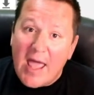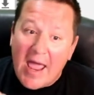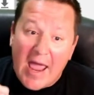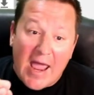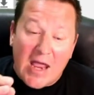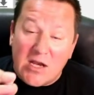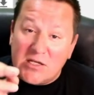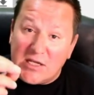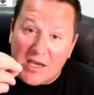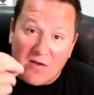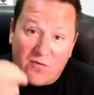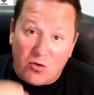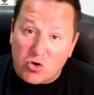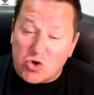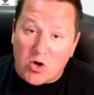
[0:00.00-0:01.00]
And
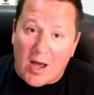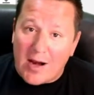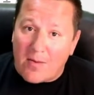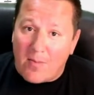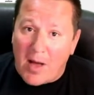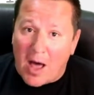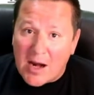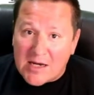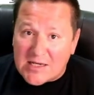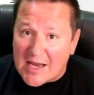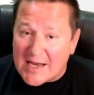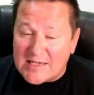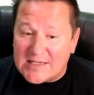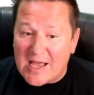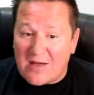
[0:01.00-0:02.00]
if you try to
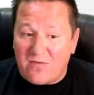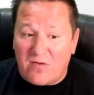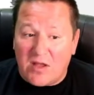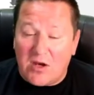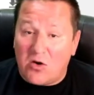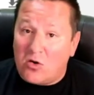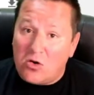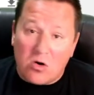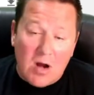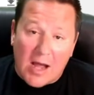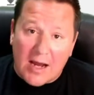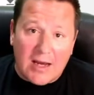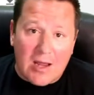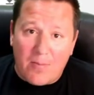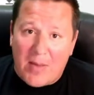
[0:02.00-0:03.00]
monetize that video, you're not
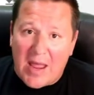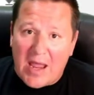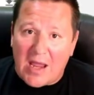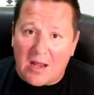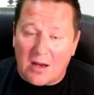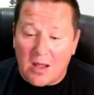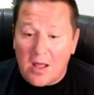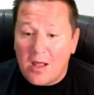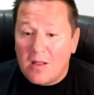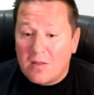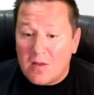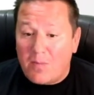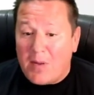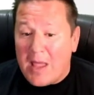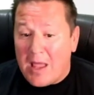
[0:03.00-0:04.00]
going to get paid.
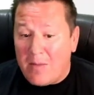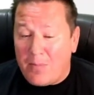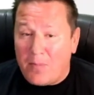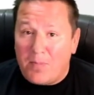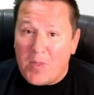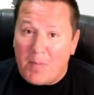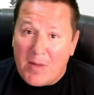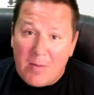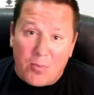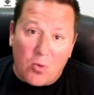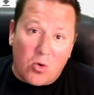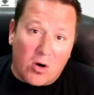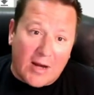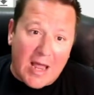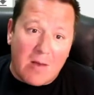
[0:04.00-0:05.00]
The people
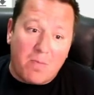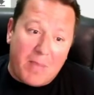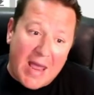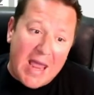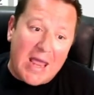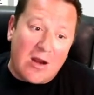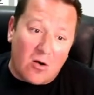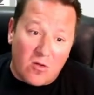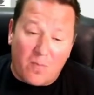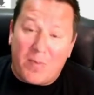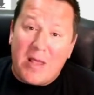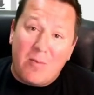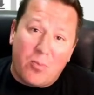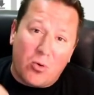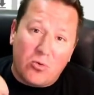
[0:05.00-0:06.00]
who are getting paid are the
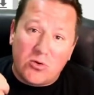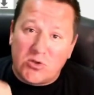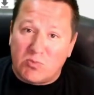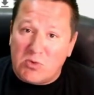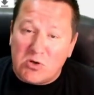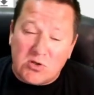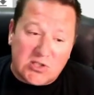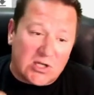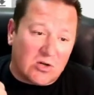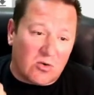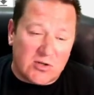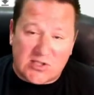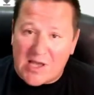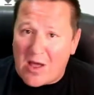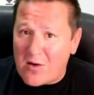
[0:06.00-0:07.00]
people whose music
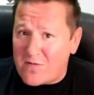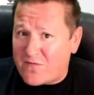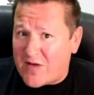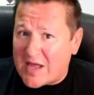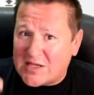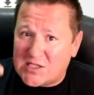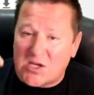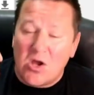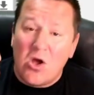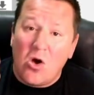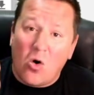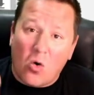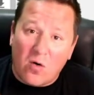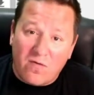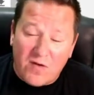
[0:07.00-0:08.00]
or sound effects
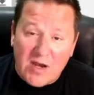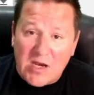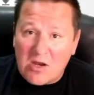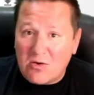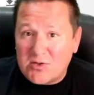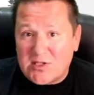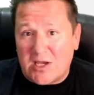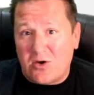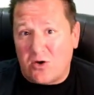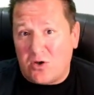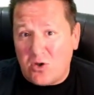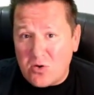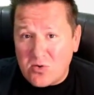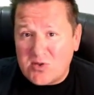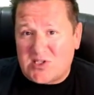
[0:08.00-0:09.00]
or videos that you're
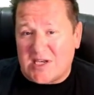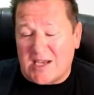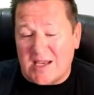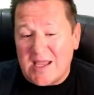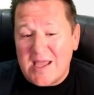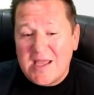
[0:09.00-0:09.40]
using.